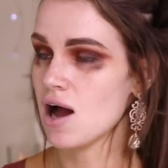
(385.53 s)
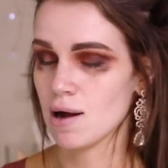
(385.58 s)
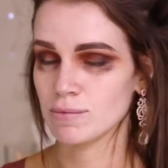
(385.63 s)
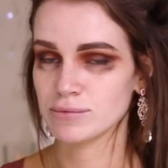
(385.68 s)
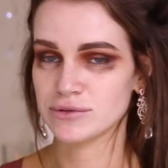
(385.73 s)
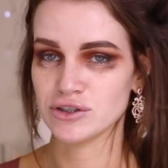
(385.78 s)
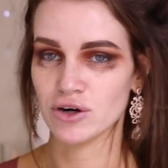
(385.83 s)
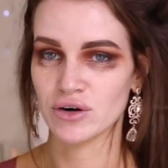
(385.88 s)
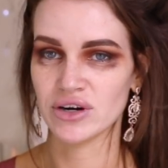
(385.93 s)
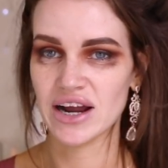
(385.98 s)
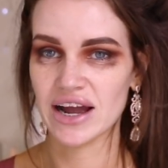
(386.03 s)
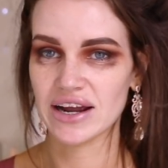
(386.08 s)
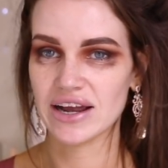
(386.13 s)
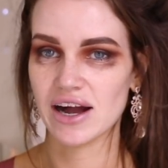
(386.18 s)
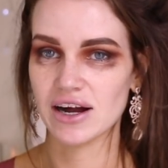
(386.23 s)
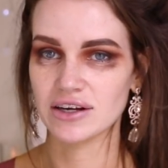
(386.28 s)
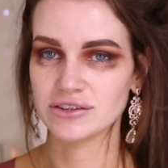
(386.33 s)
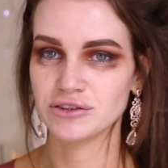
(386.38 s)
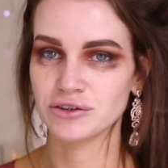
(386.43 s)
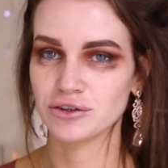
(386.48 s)
I'm sorry, I
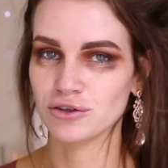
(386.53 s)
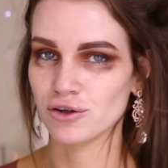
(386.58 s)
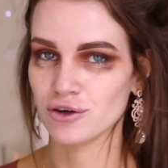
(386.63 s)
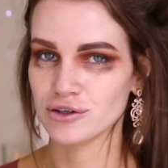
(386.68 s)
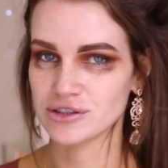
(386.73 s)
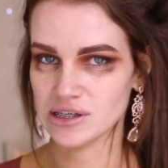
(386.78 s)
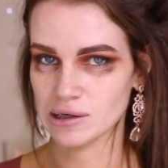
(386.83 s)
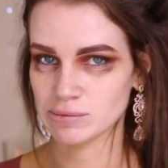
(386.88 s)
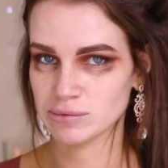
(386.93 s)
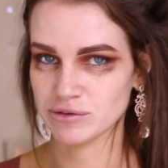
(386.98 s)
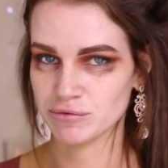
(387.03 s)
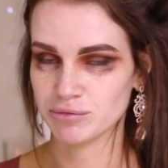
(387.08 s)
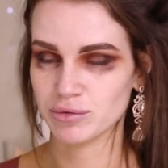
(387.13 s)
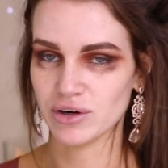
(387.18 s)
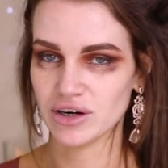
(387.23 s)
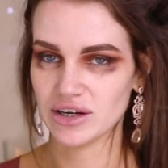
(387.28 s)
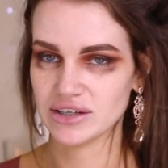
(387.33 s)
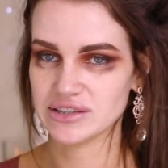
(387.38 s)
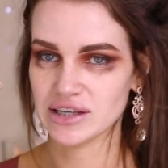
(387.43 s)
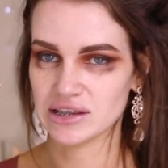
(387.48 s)
can't do close-ups of
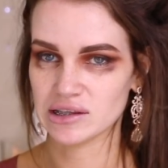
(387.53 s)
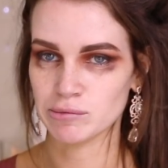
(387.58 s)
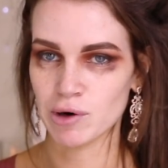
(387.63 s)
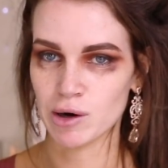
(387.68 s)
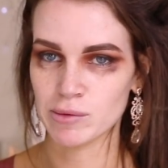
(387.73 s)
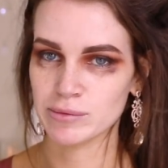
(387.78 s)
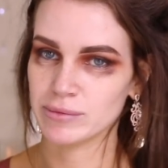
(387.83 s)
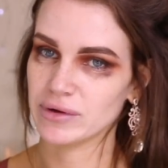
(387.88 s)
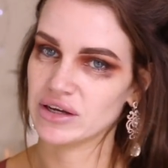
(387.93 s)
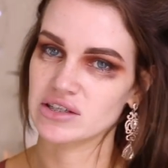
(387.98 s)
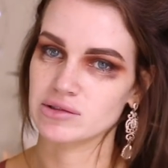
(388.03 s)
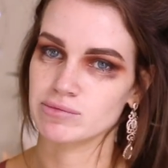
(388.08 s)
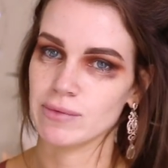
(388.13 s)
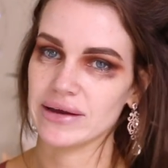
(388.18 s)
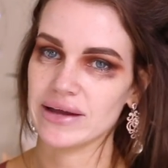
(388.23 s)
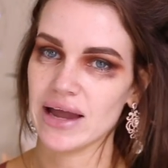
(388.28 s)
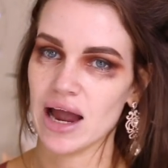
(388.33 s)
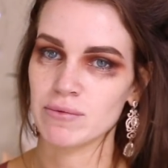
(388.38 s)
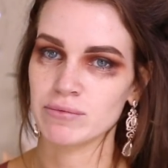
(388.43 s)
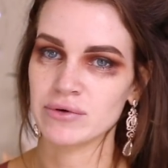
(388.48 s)
products at the moment because
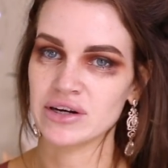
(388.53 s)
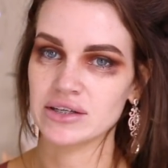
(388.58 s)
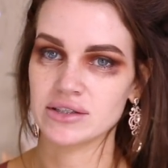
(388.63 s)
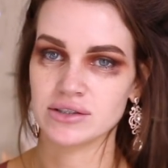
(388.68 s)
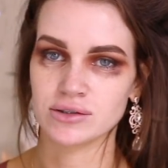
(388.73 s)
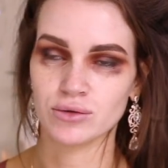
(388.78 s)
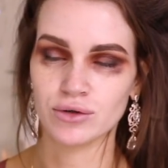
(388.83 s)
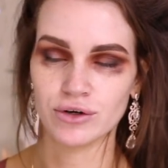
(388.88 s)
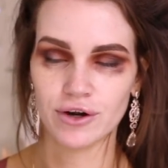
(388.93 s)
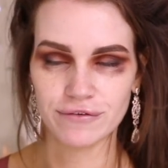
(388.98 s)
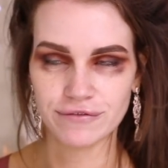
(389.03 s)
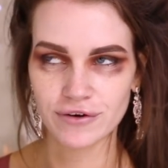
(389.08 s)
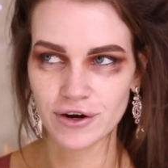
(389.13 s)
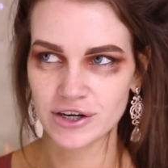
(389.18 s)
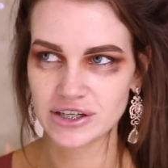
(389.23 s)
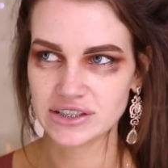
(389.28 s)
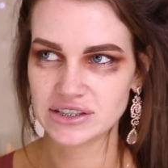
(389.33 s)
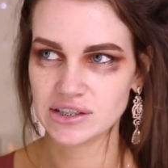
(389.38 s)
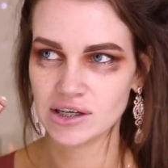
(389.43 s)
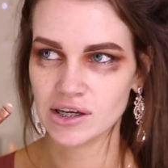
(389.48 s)
my camera isn't
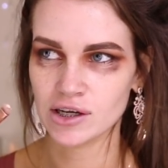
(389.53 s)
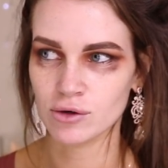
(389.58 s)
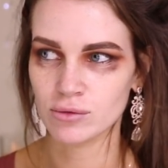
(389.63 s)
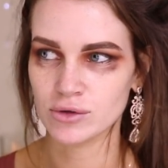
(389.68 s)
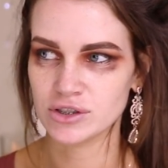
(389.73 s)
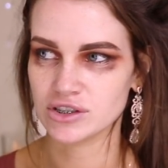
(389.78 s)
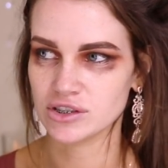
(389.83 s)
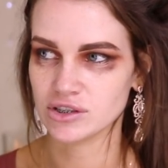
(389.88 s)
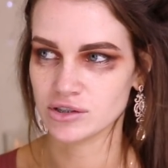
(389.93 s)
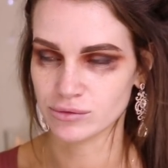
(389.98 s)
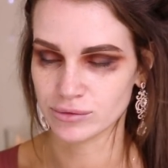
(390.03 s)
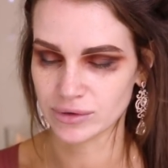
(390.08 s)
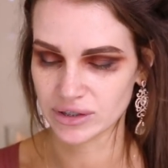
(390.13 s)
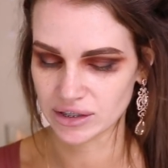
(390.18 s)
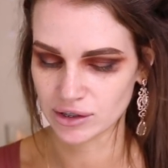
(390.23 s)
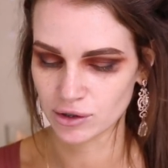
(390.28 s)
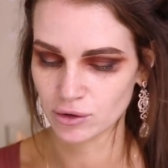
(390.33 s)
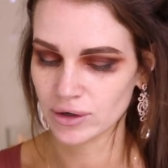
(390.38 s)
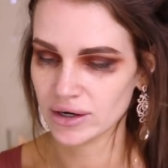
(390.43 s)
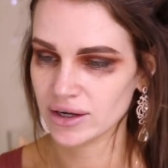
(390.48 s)
auto-focusing, which is
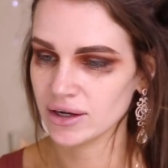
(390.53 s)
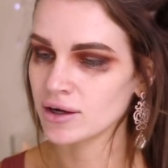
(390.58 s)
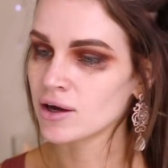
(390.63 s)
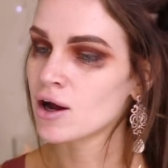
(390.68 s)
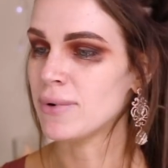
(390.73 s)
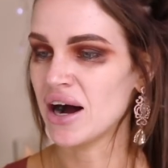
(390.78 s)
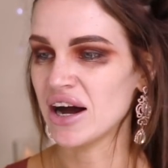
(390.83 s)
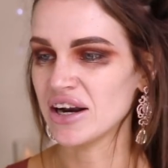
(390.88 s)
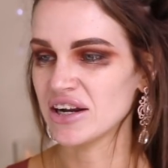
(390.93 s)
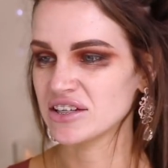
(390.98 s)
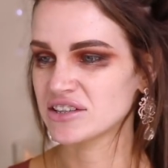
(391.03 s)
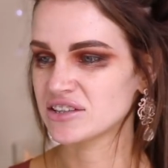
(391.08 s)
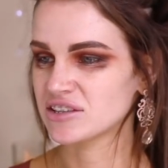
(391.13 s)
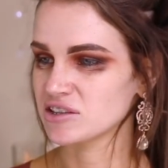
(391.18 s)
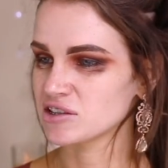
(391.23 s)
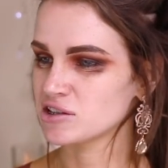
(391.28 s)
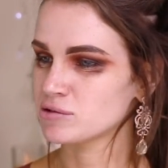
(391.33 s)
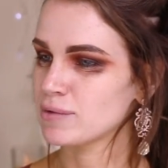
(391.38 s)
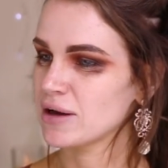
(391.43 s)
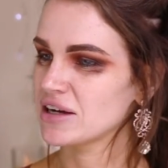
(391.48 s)
really annoying, but it's
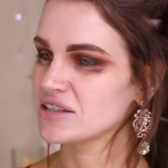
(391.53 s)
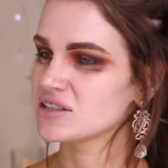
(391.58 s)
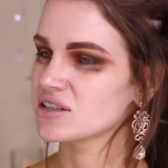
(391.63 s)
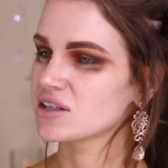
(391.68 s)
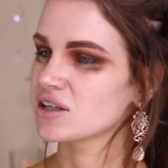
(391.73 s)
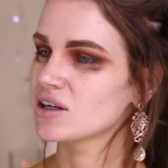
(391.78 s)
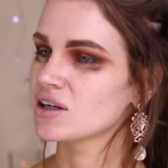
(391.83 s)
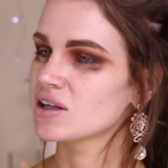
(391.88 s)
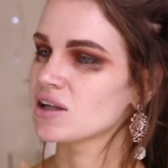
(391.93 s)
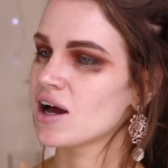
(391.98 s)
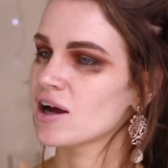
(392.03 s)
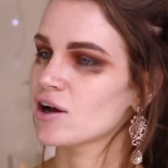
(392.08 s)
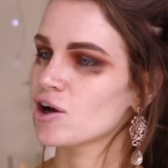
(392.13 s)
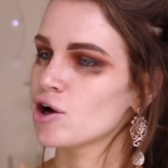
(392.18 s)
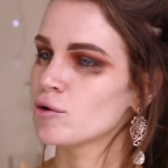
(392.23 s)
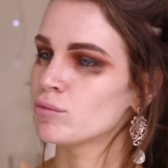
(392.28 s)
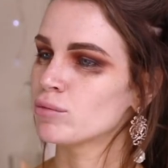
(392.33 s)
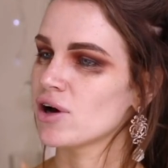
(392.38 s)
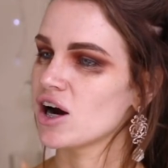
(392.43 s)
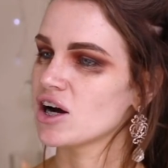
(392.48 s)
just basically like
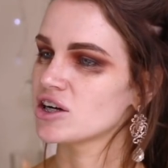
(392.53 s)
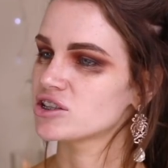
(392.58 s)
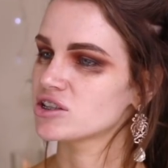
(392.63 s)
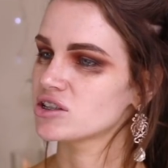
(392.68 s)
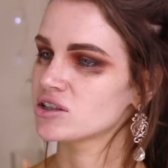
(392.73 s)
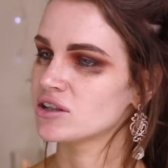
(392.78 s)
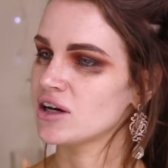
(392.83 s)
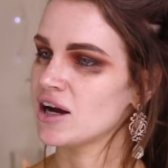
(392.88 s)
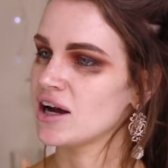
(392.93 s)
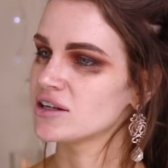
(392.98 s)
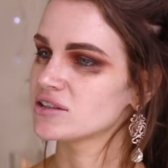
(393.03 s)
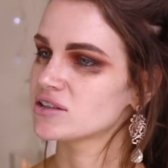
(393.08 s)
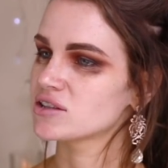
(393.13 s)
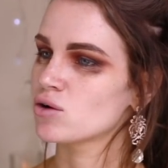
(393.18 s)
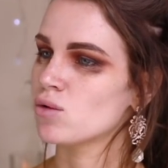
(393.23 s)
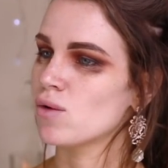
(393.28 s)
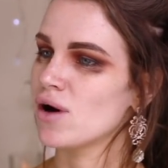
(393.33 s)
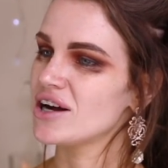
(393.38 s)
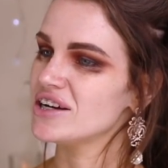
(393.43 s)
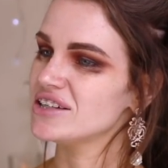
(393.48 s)
a brush that's
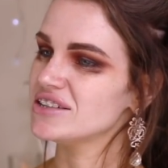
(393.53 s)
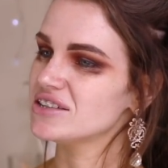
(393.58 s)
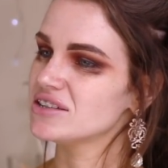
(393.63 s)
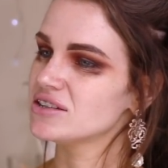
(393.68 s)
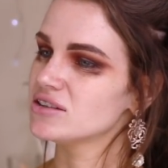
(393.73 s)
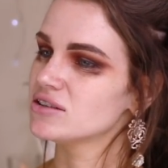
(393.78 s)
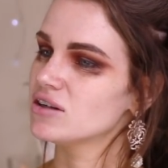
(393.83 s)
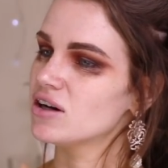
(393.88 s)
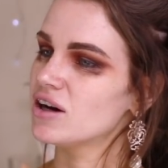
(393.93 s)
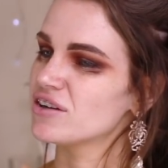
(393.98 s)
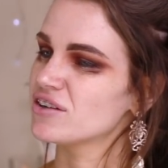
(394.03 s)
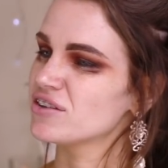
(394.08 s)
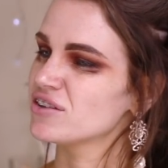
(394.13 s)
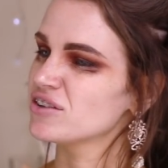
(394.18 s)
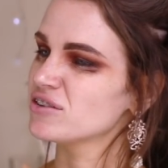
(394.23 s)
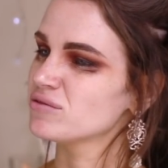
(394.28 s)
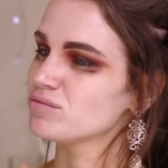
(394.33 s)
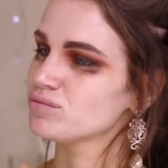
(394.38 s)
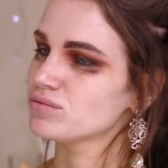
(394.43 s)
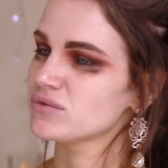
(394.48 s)
quite, I don't
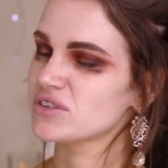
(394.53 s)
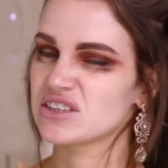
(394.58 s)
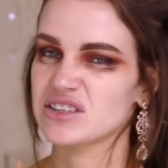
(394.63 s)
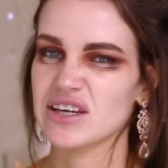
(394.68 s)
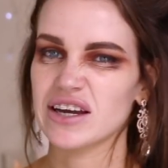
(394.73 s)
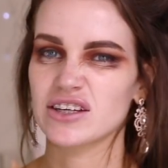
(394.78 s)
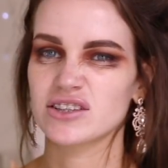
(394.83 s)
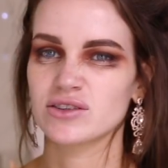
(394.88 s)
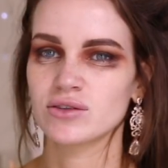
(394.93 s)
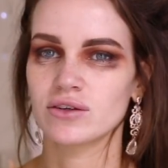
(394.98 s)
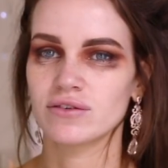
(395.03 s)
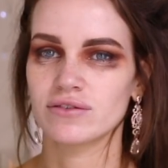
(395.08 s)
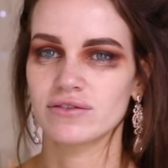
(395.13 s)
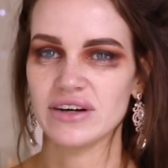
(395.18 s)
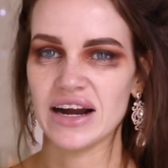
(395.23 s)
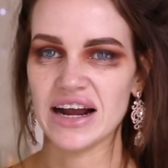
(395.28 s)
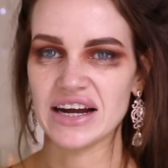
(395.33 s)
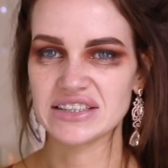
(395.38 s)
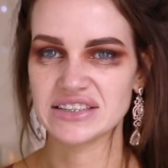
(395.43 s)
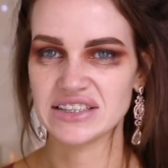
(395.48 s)
know, it's like sort
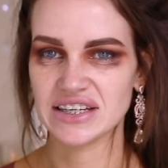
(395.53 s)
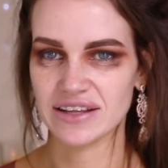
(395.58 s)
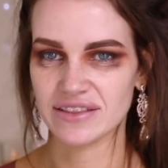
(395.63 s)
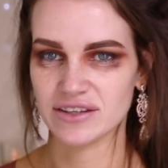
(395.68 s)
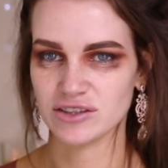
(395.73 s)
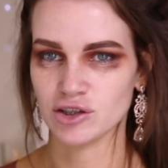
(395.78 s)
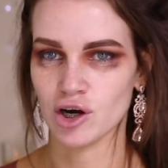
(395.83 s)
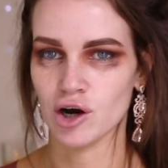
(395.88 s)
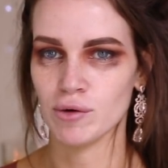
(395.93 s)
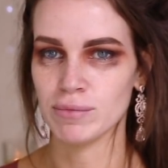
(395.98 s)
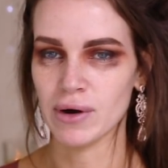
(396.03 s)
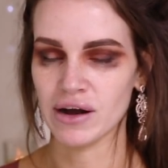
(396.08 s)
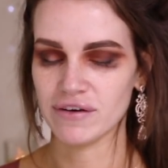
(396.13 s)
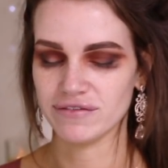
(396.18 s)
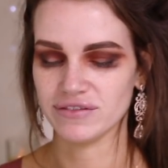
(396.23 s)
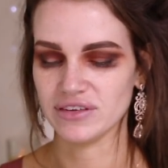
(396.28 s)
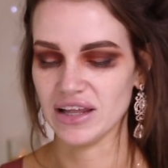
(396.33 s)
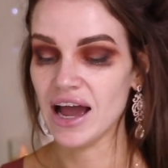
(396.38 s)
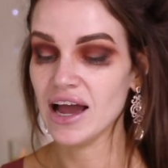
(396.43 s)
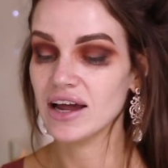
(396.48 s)
of rounded at the top but
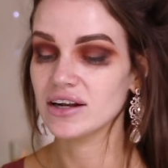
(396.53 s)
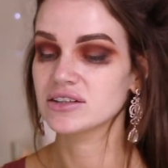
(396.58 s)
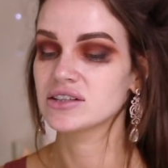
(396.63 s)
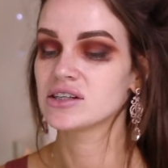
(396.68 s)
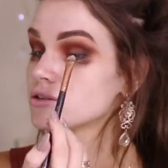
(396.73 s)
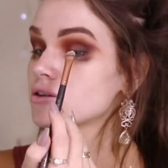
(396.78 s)
flat.